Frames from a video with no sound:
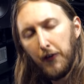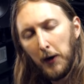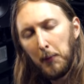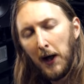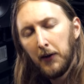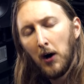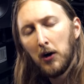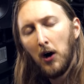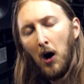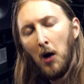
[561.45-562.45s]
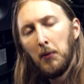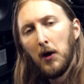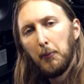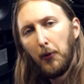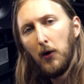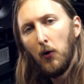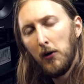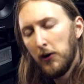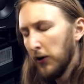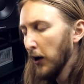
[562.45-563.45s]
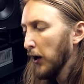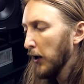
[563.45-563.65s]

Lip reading: fearband.com, pre-ordered.